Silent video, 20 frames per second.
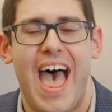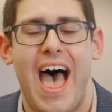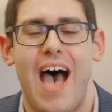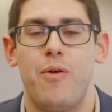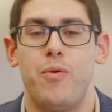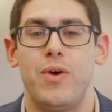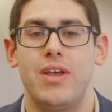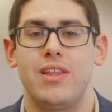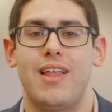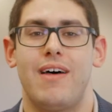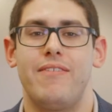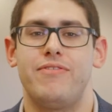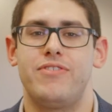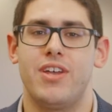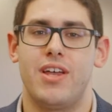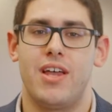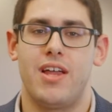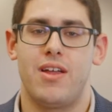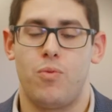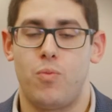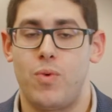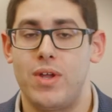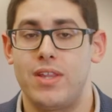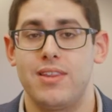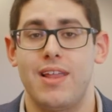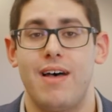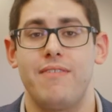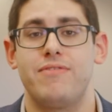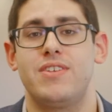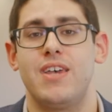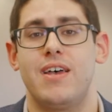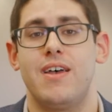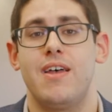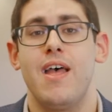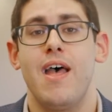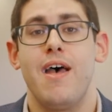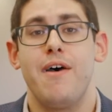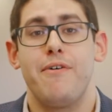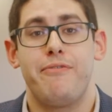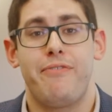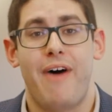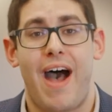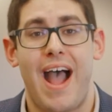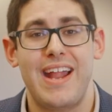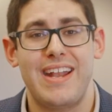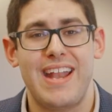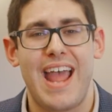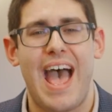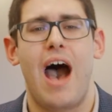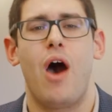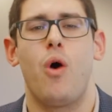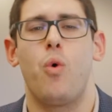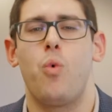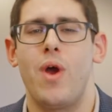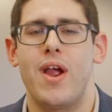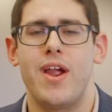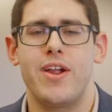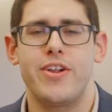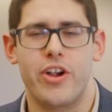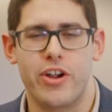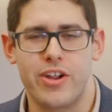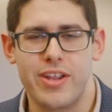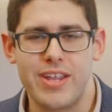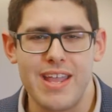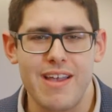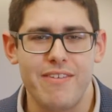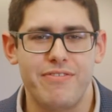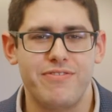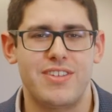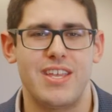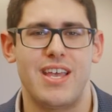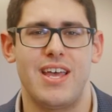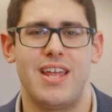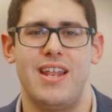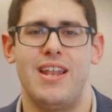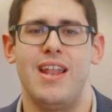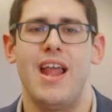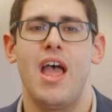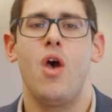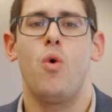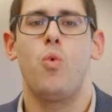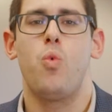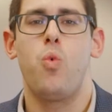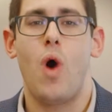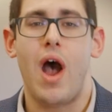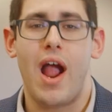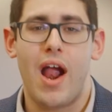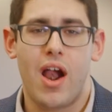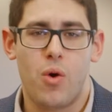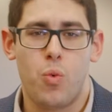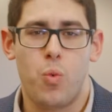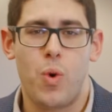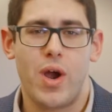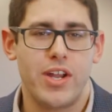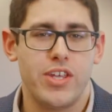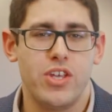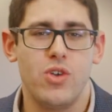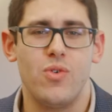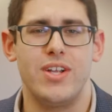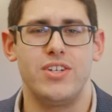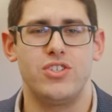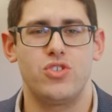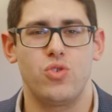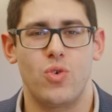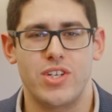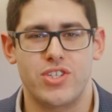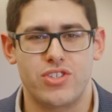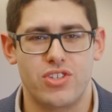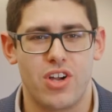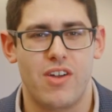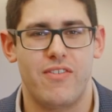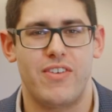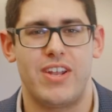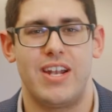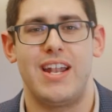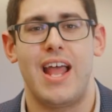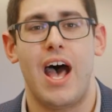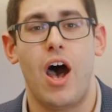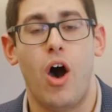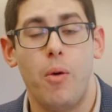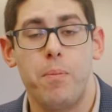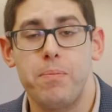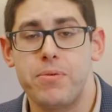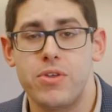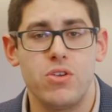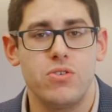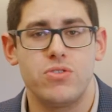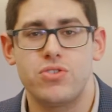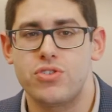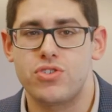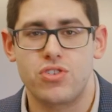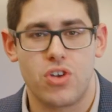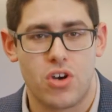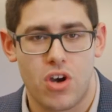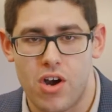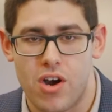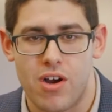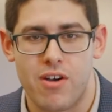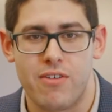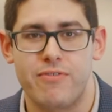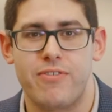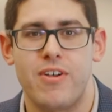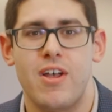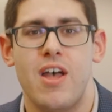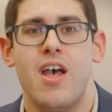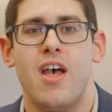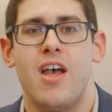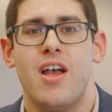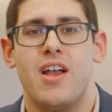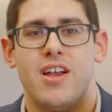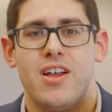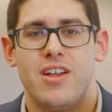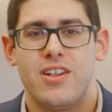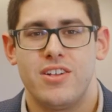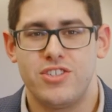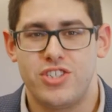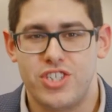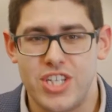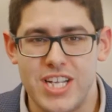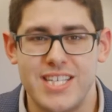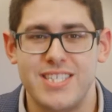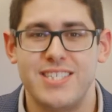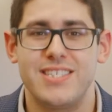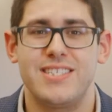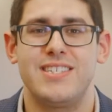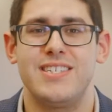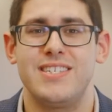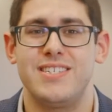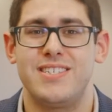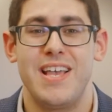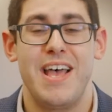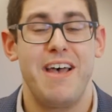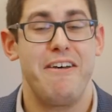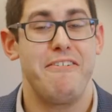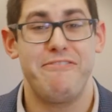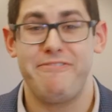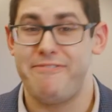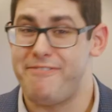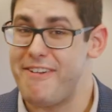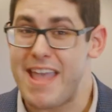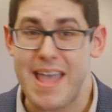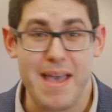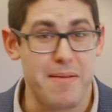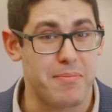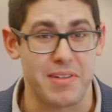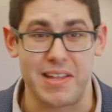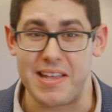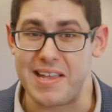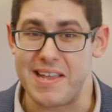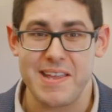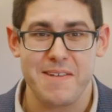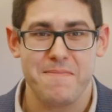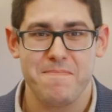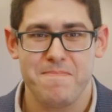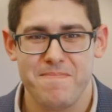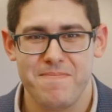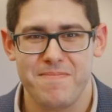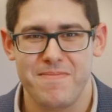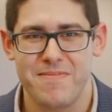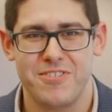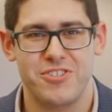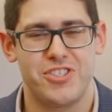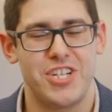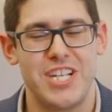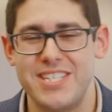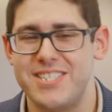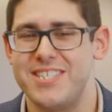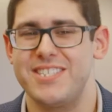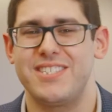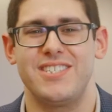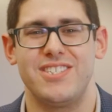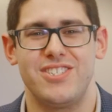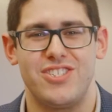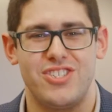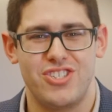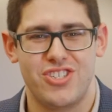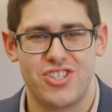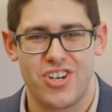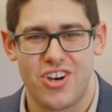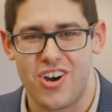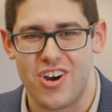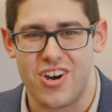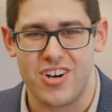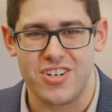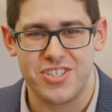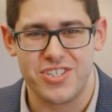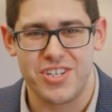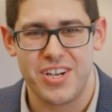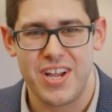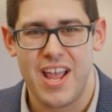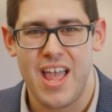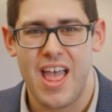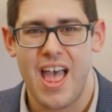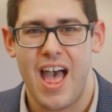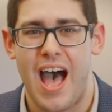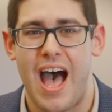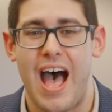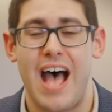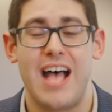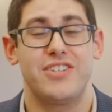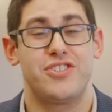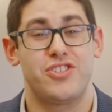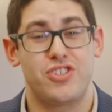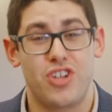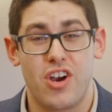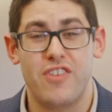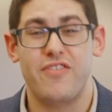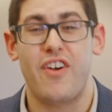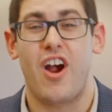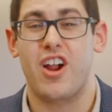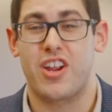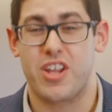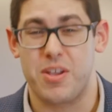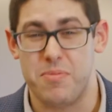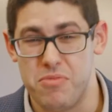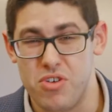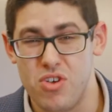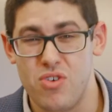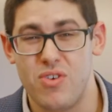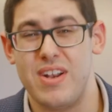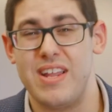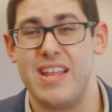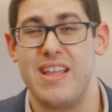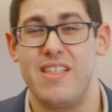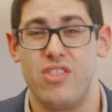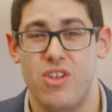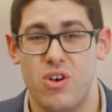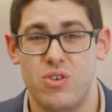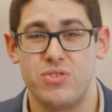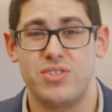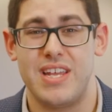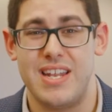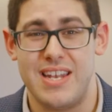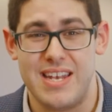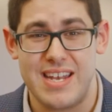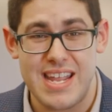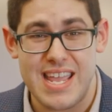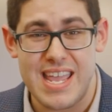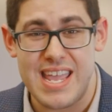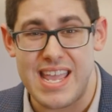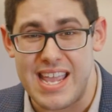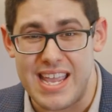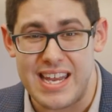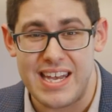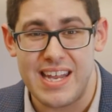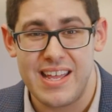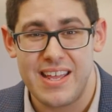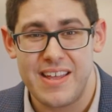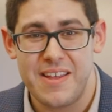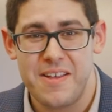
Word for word: And we'd love to find out where you're gifted and where you enjoy serving, and help you serve Jesus's family, Jesus's church, serve our community and those in need